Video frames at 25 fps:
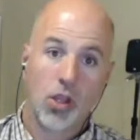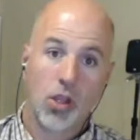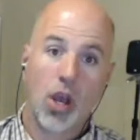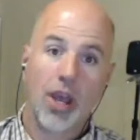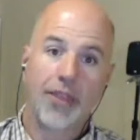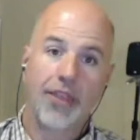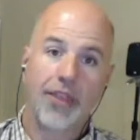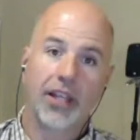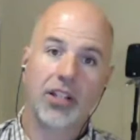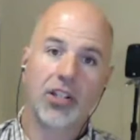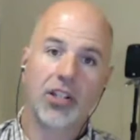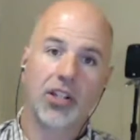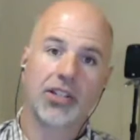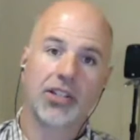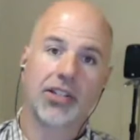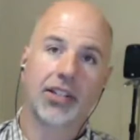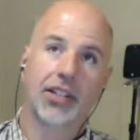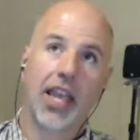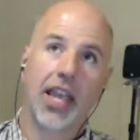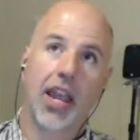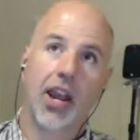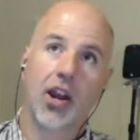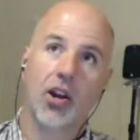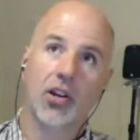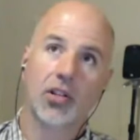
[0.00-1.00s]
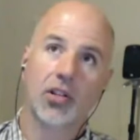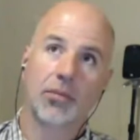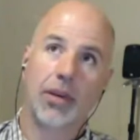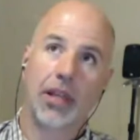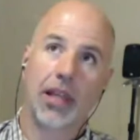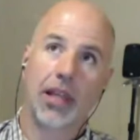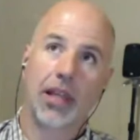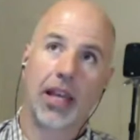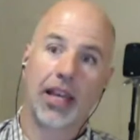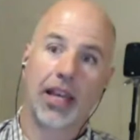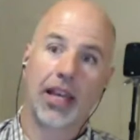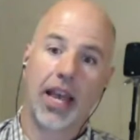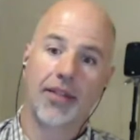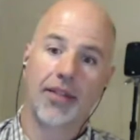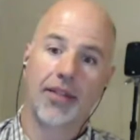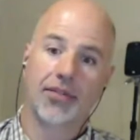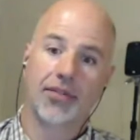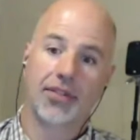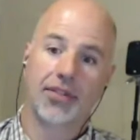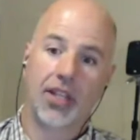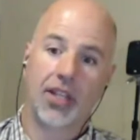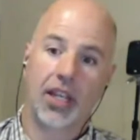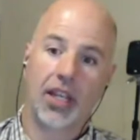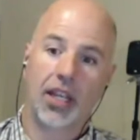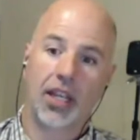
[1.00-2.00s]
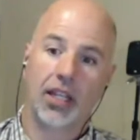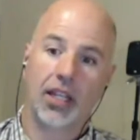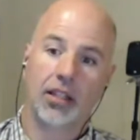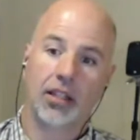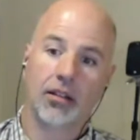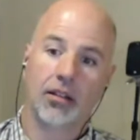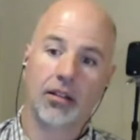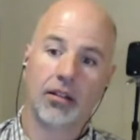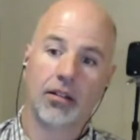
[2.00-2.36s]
think it just scares me. Like I've seen,